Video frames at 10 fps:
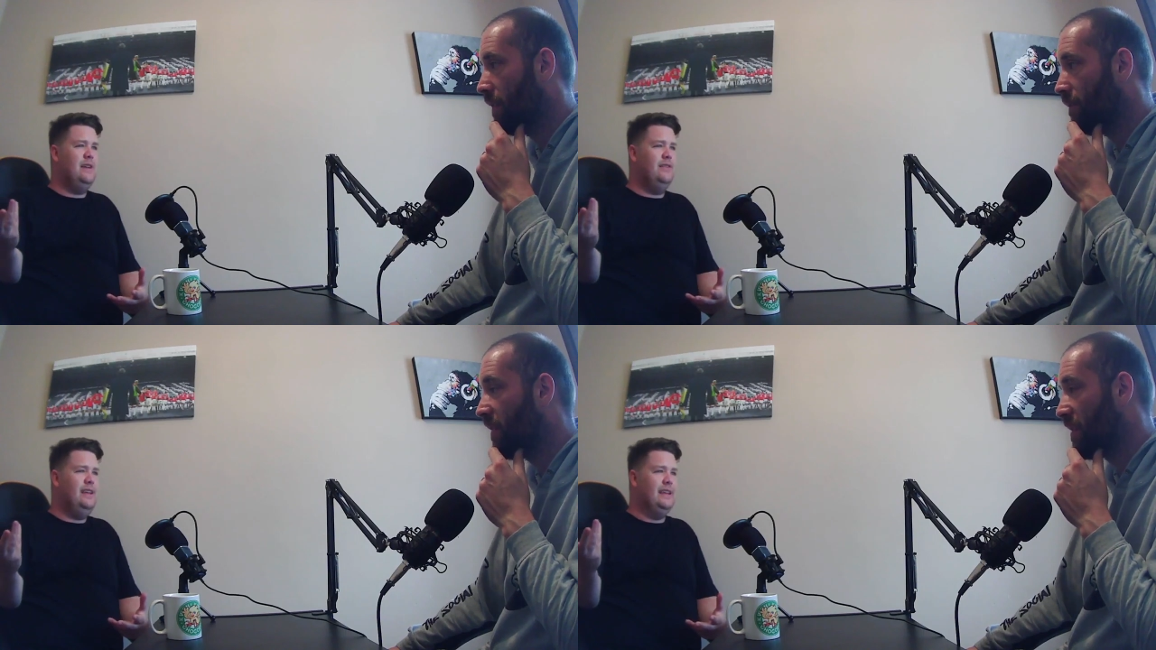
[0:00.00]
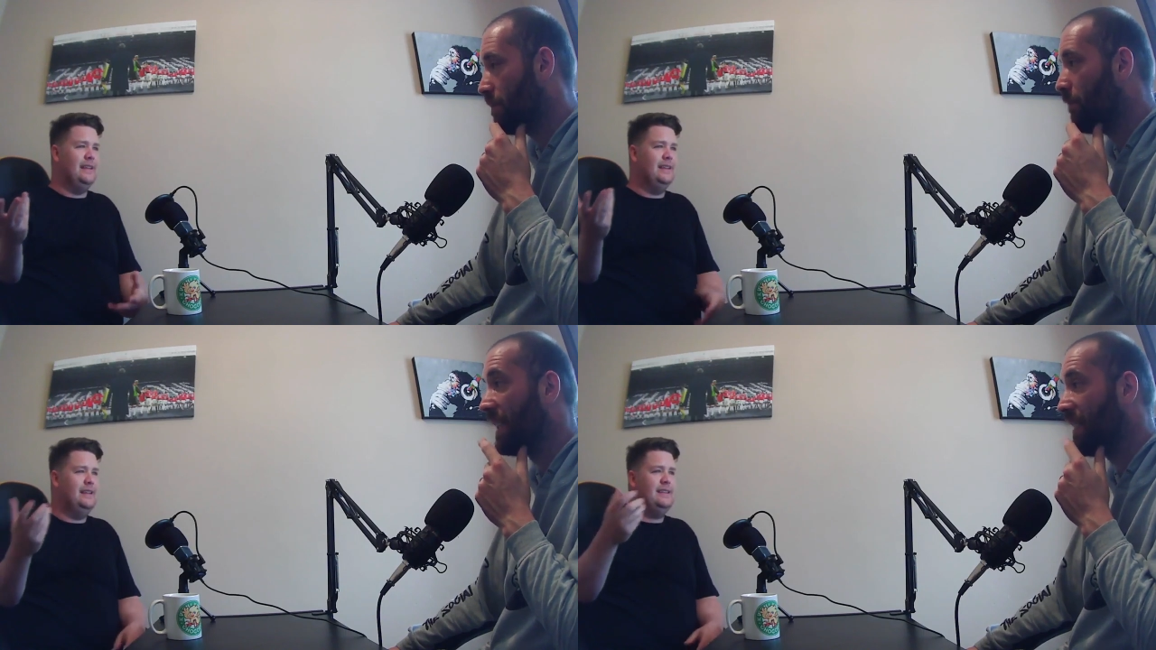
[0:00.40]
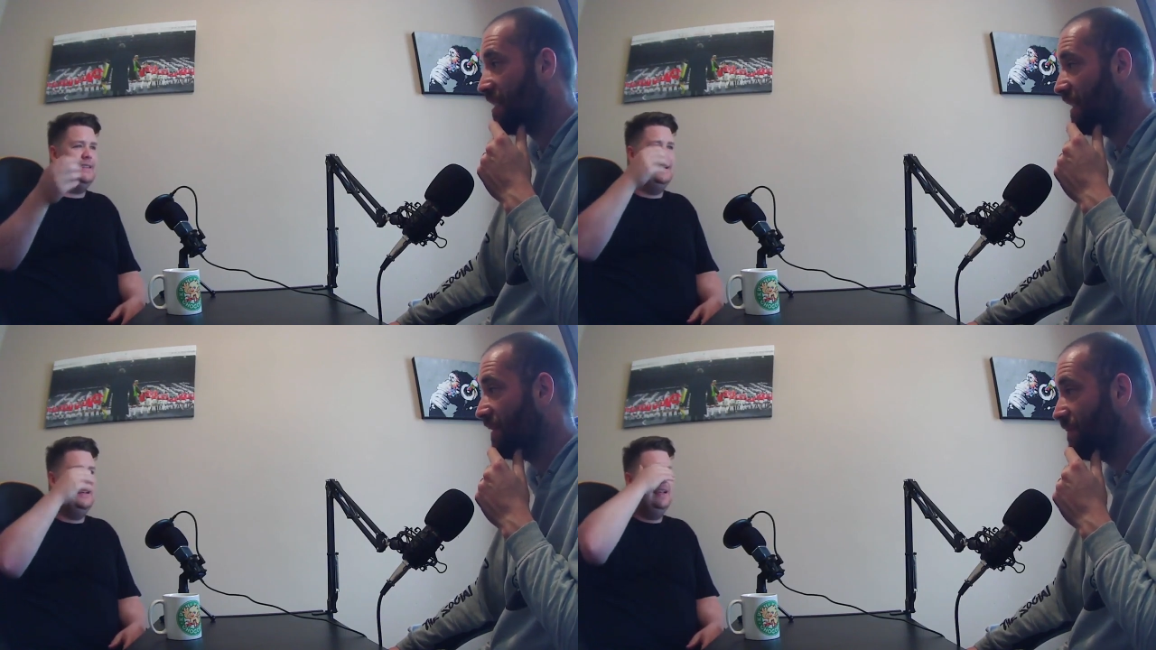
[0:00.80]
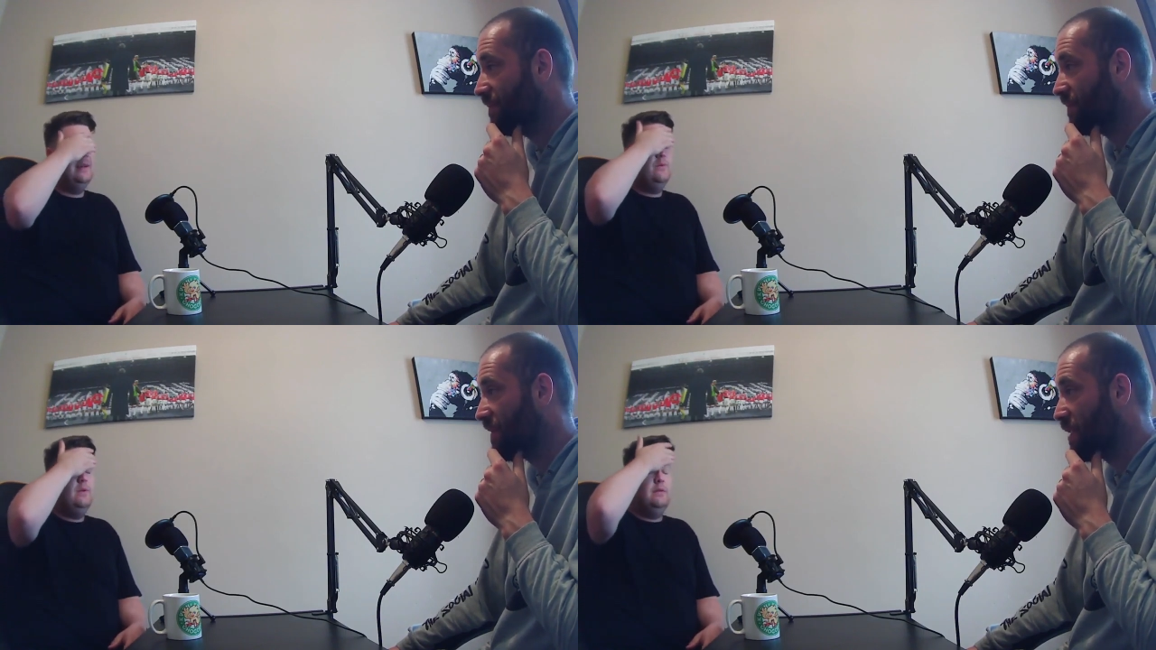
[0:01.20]
Speaker 1: on here? Money.
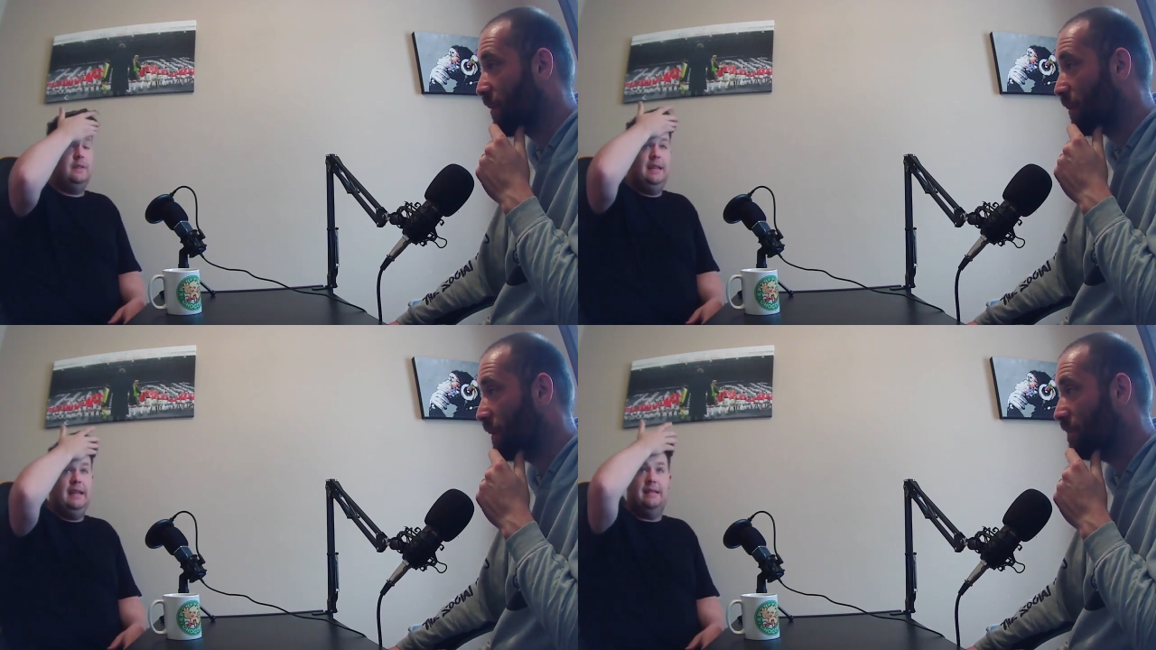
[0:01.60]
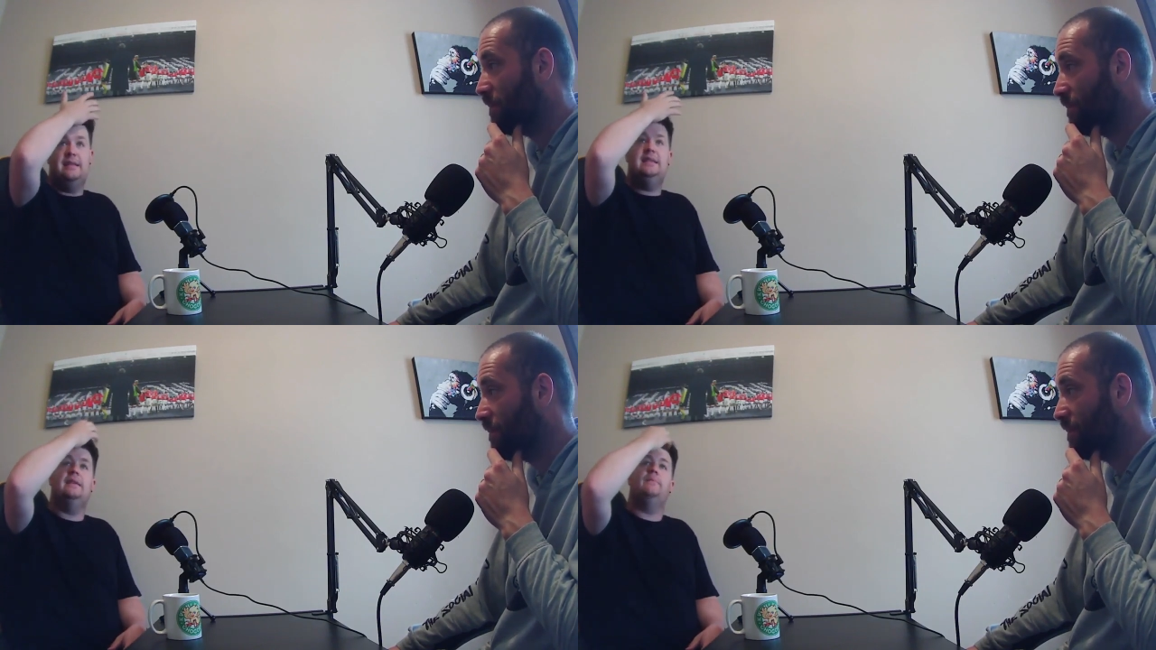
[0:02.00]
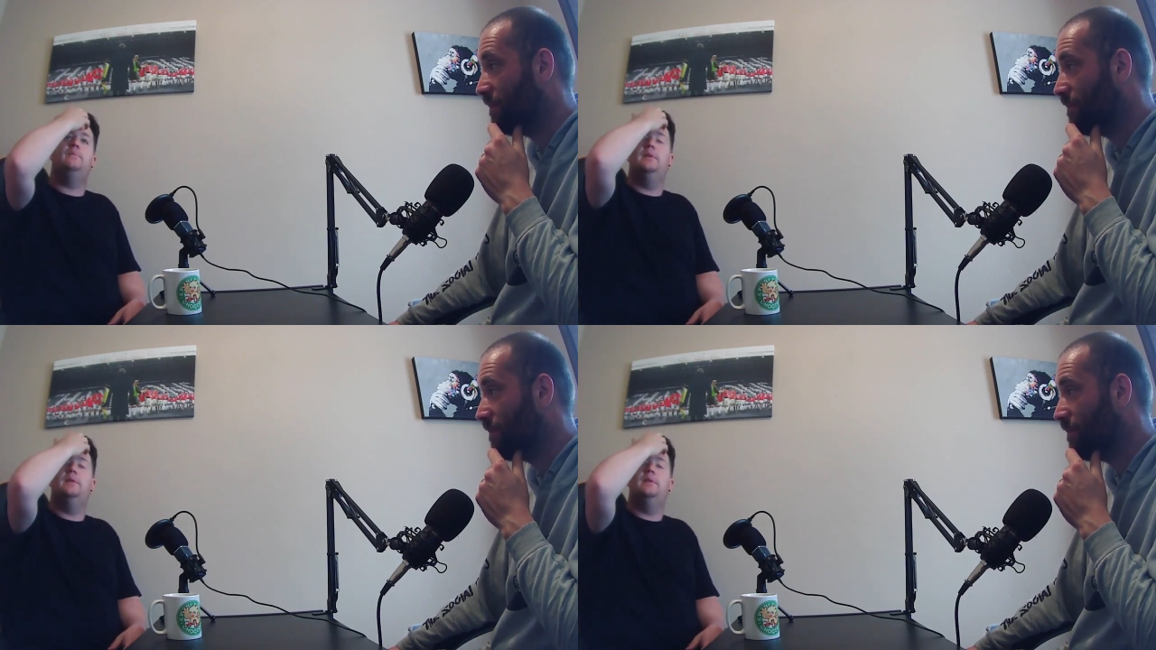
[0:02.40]
Well, yeah, that's it.